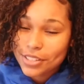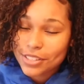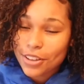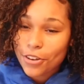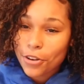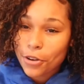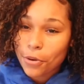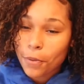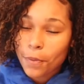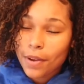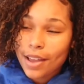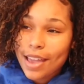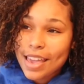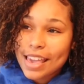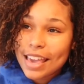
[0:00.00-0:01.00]
So
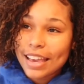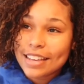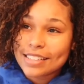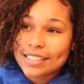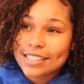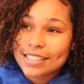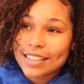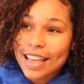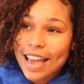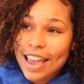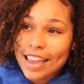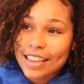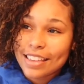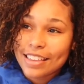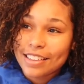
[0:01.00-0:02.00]
it's
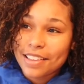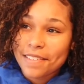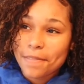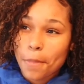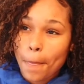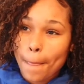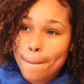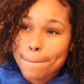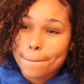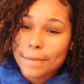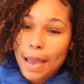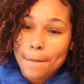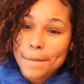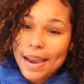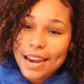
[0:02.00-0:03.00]
like
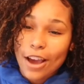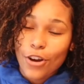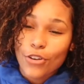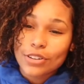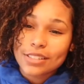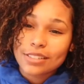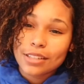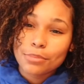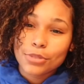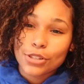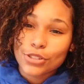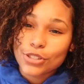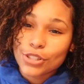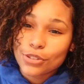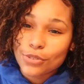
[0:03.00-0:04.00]
I might not go to sleep
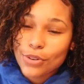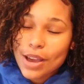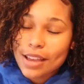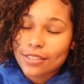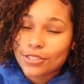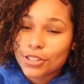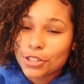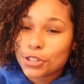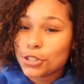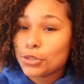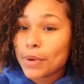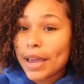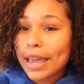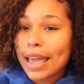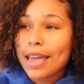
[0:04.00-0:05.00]
till
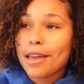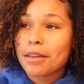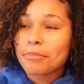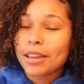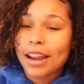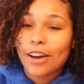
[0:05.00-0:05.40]
2 a.m.